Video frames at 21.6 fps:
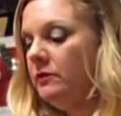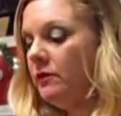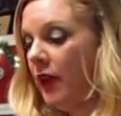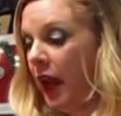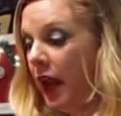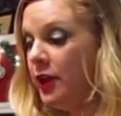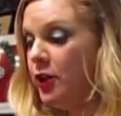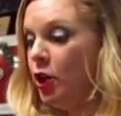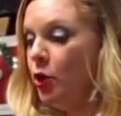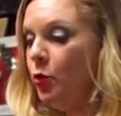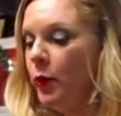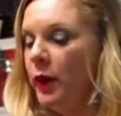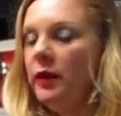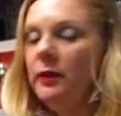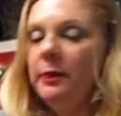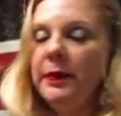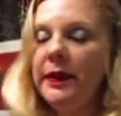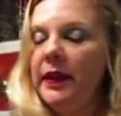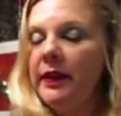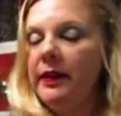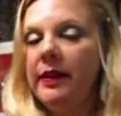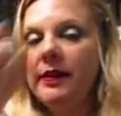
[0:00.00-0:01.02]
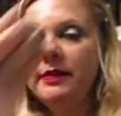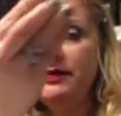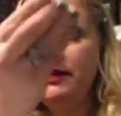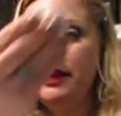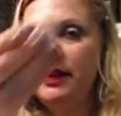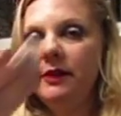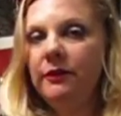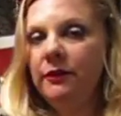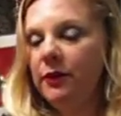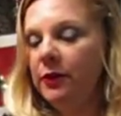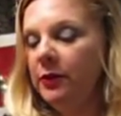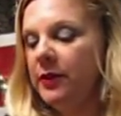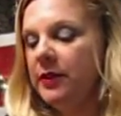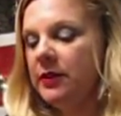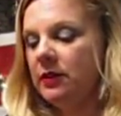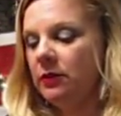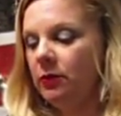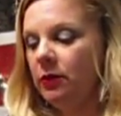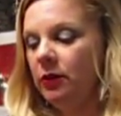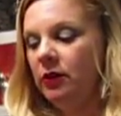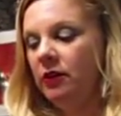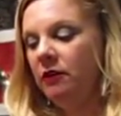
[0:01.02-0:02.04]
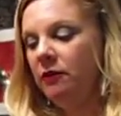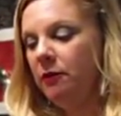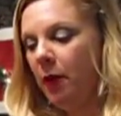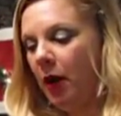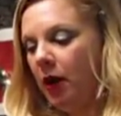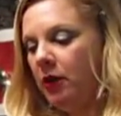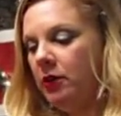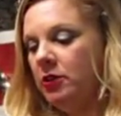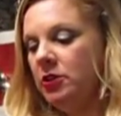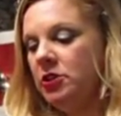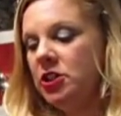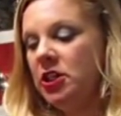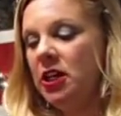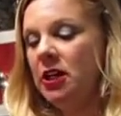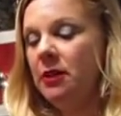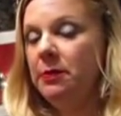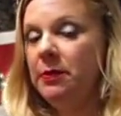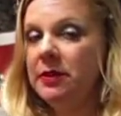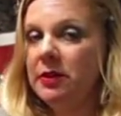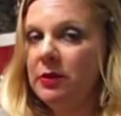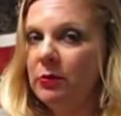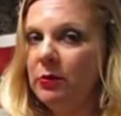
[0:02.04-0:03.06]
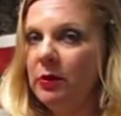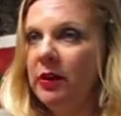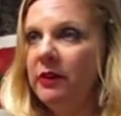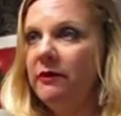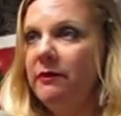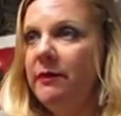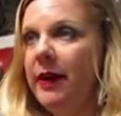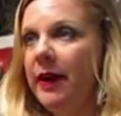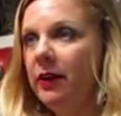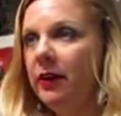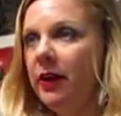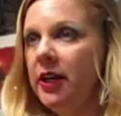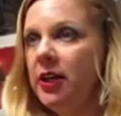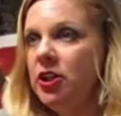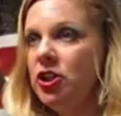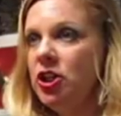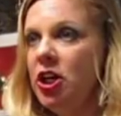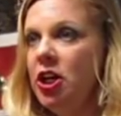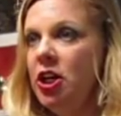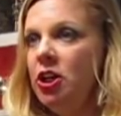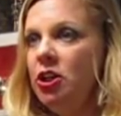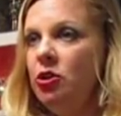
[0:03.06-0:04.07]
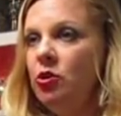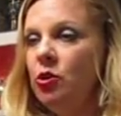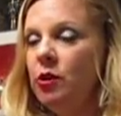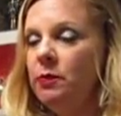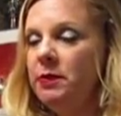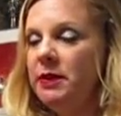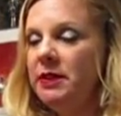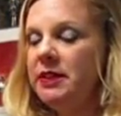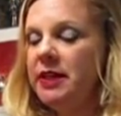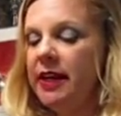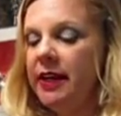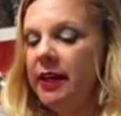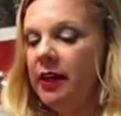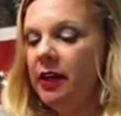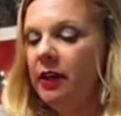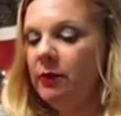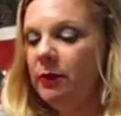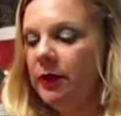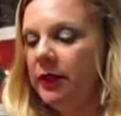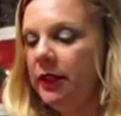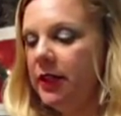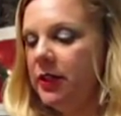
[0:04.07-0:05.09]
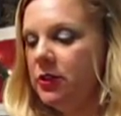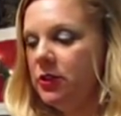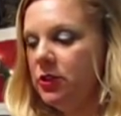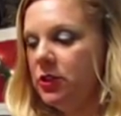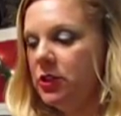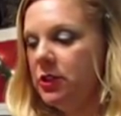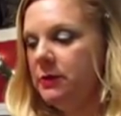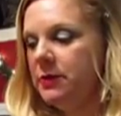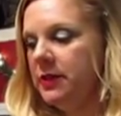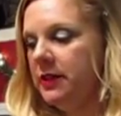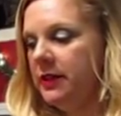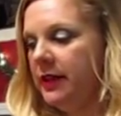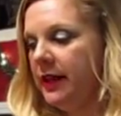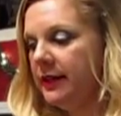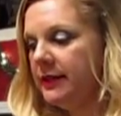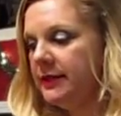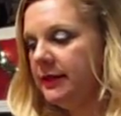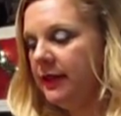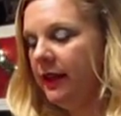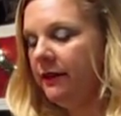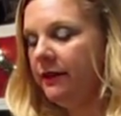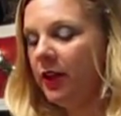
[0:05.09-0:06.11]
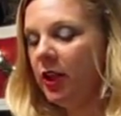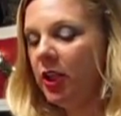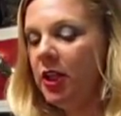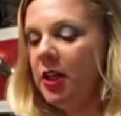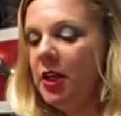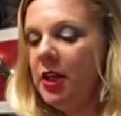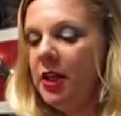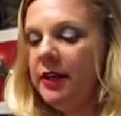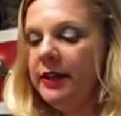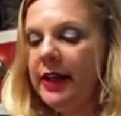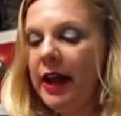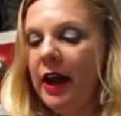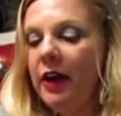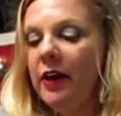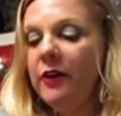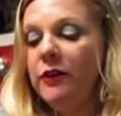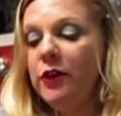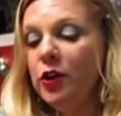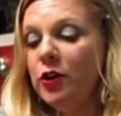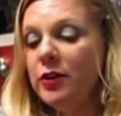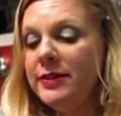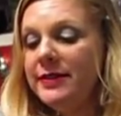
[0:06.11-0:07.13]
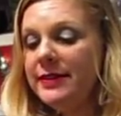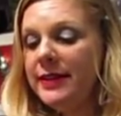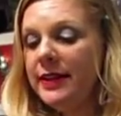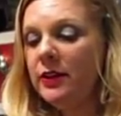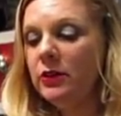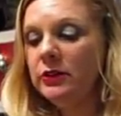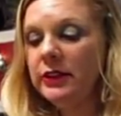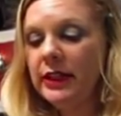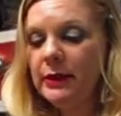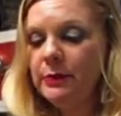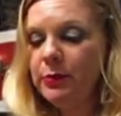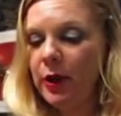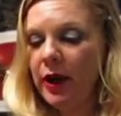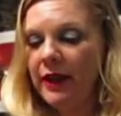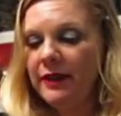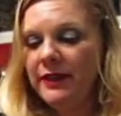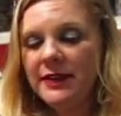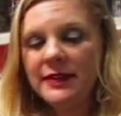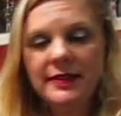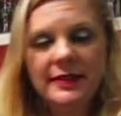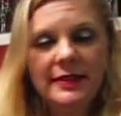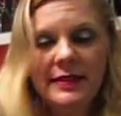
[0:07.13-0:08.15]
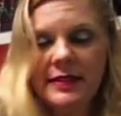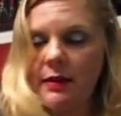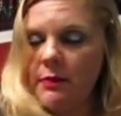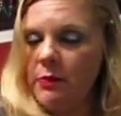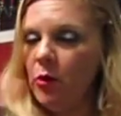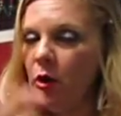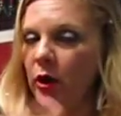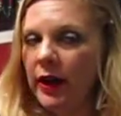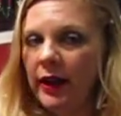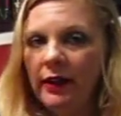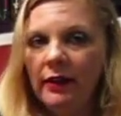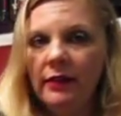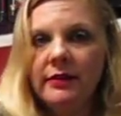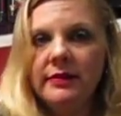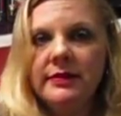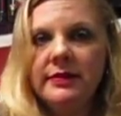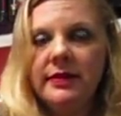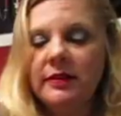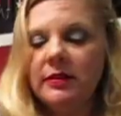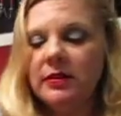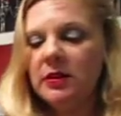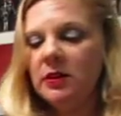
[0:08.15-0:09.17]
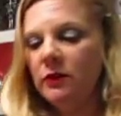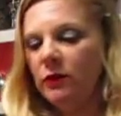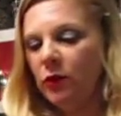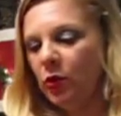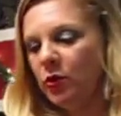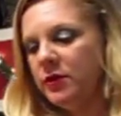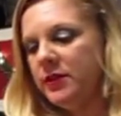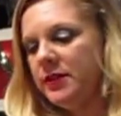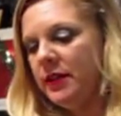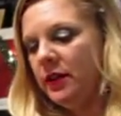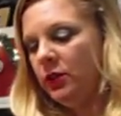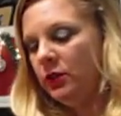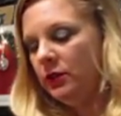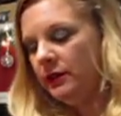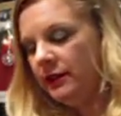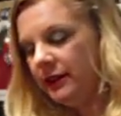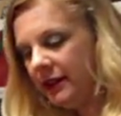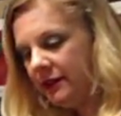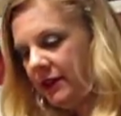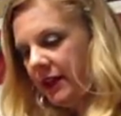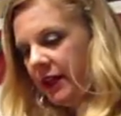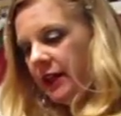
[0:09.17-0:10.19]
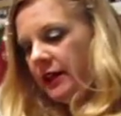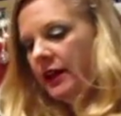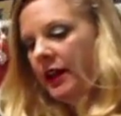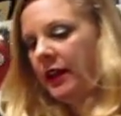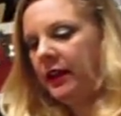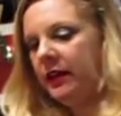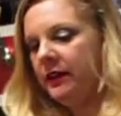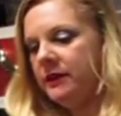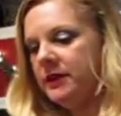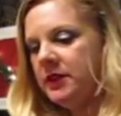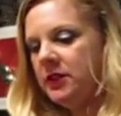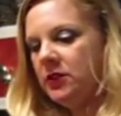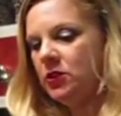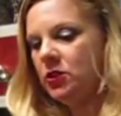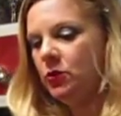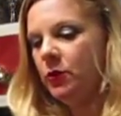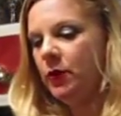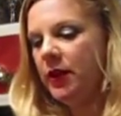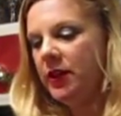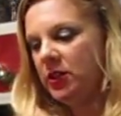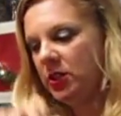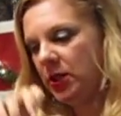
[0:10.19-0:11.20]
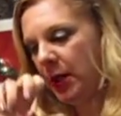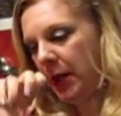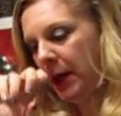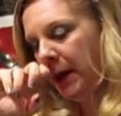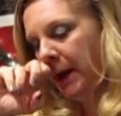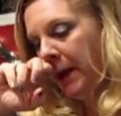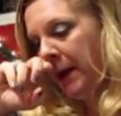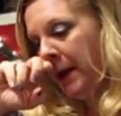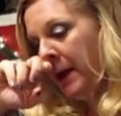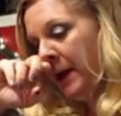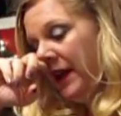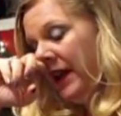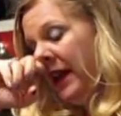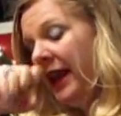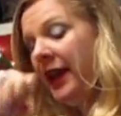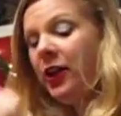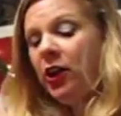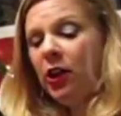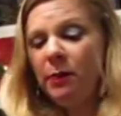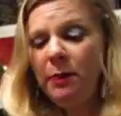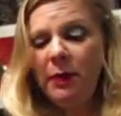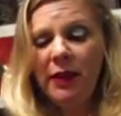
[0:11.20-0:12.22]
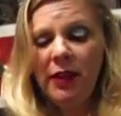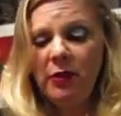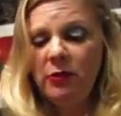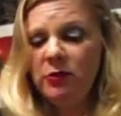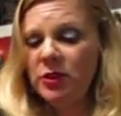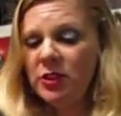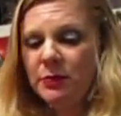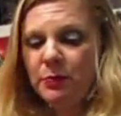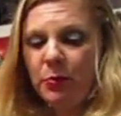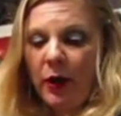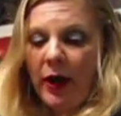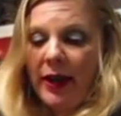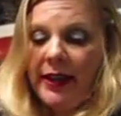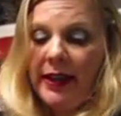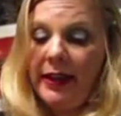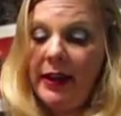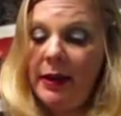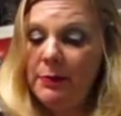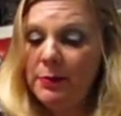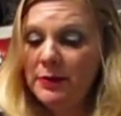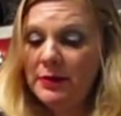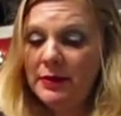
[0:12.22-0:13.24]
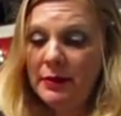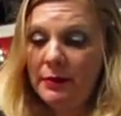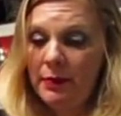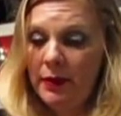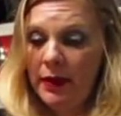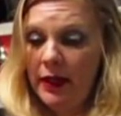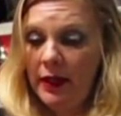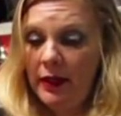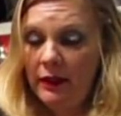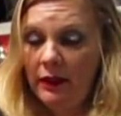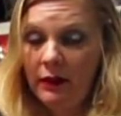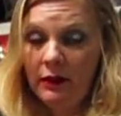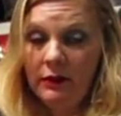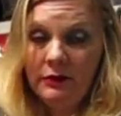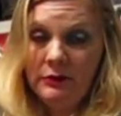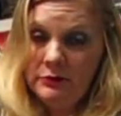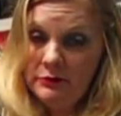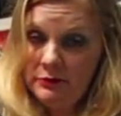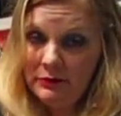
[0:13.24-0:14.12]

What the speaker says: And you will be, because Gifu is a rune of partnership. It's a rune of marriage. You could be taking your relationship to the next level. Now, if you're a single Libra and this is someone else that's divorcing or leaving a negative situation, it could be you just breaking up with somebody, though.